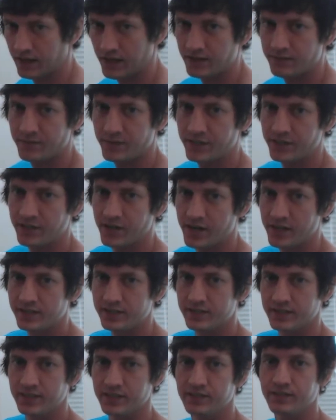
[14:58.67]
that's pretty
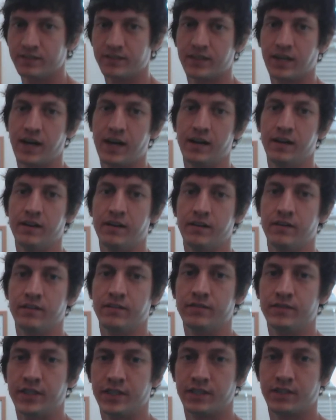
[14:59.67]
crazy kind
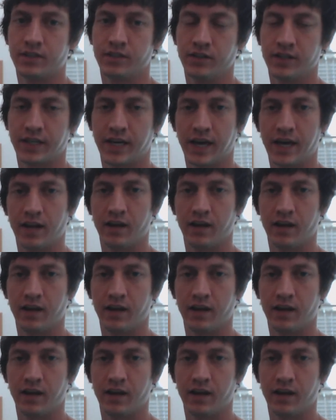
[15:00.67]
of just to look